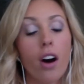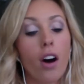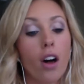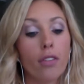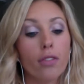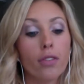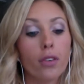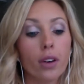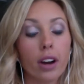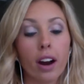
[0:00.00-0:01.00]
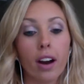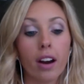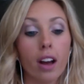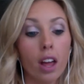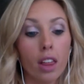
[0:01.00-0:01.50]
all
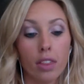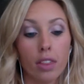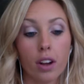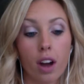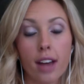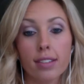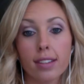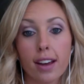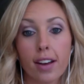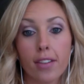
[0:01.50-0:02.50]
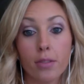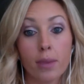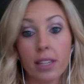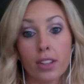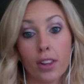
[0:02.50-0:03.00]
for the cost of,
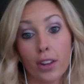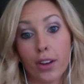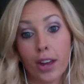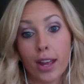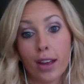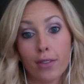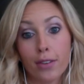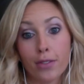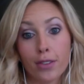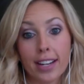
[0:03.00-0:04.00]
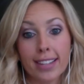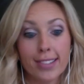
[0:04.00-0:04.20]
basically you're getting it for free.